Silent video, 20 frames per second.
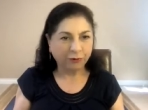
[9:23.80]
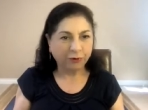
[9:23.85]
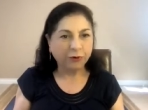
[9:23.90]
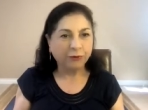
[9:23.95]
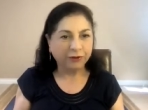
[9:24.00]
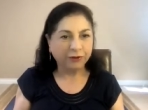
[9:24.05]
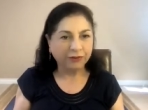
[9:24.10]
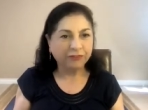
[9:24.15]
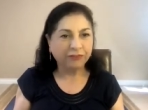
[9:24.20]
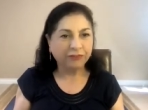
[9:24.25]
yeah. going
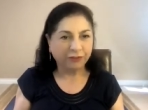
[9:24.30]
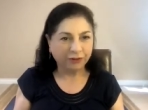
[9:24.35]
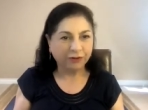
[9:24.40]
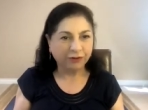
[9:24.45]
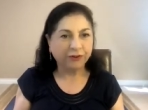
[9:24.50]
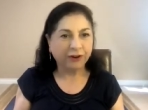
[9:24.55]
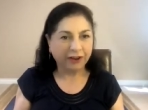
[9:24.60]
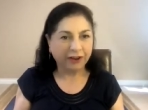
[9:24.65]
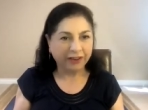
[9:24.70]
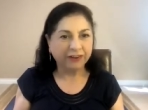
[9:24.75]
to your
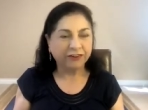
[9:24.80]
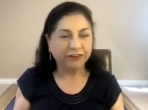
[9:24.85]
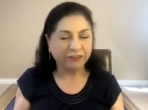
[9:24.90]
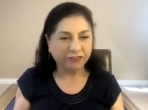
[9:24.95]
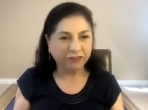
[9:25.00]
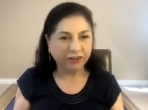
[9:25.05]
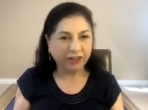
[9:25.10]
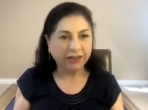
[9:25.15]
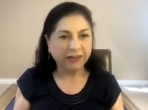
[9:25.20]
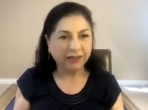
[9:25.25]

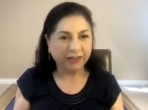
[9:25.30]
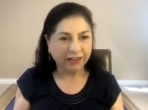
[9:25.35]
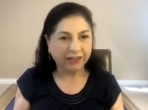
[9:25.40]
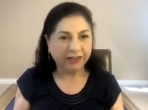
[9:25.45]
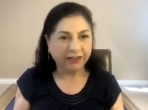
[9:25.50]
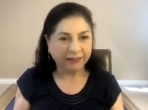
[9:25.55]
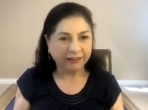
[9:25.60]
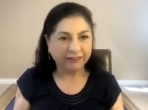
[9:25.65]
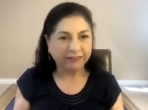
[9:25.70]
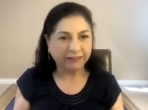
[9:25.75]
energetic
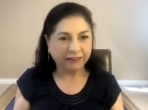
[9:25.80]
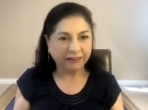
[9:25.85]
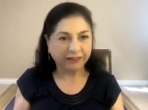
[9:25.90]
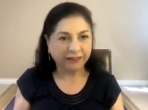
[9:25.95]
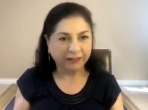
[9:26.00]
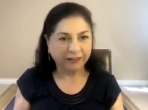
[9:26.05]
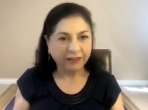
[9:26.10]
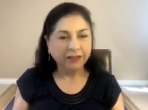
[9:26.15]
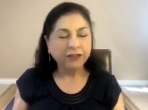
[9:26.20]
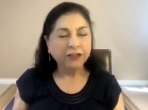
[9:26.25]
idea,
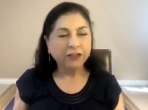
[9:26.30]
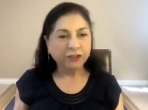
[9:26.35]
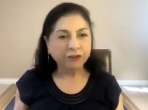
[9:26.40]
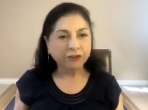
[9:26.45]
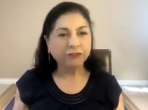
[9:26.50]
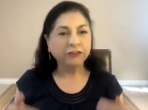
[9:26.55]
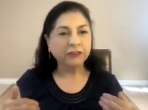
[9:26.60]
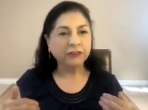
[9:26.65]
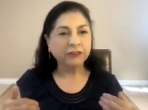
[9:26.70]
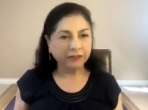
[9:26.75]
yeah.
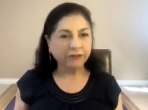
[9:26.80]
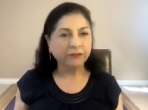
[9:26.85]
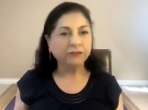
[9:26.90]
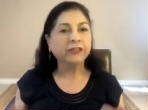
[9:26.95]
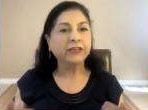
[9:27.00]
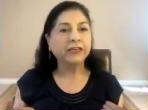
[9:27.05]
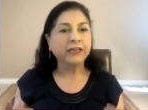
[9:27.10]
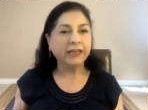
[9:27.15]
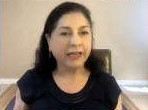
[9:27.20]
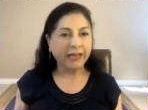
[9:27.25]
you're
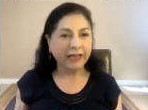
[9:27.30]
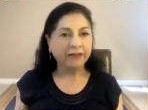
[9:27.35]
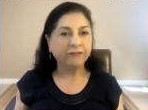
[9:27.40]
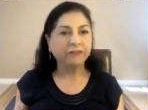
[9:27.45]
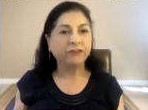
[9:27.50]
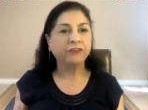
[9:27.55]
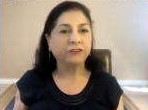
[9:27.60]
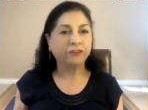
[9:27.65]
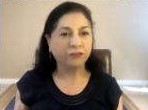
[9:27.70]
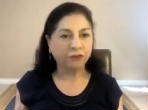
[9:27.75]
literally having
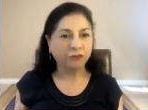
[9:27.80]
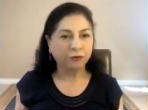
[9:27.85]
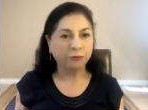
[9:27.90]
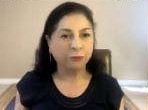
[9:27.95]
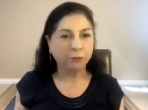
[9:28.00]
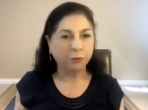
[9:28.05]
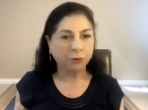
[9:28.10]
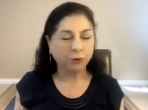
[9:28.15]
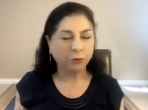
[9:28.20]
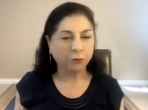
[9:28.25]
to do
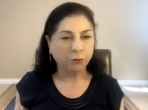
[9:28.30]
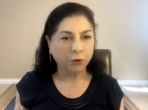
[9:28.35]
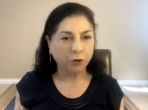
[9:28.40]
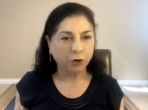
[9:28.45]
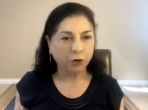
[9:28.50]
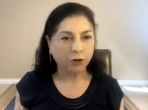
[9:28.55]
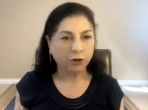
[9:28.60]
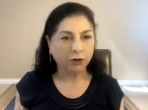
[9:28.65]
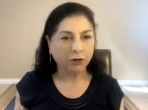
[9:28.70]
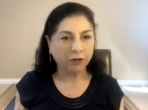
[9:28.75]
more
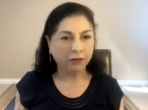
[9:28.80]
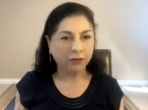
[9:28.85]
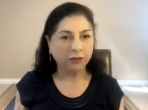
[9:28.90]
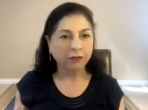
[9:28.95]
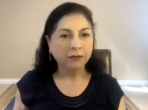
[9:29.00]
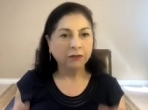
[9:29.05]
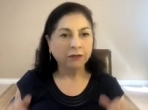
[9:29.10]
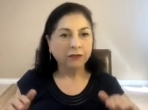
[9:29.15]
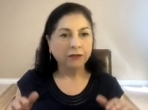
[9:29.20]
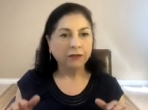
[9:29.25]
work
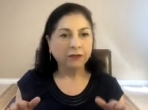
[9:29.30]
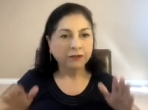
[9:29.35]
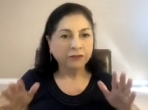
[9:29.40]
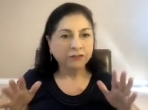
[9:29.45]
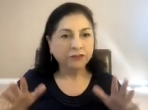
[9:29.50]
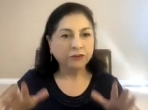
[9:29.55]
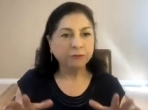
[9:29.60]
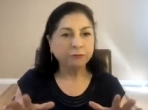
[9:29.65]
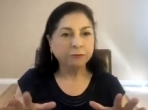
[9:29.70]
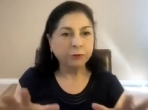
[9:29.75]
to
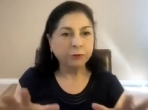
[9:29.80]
yeah.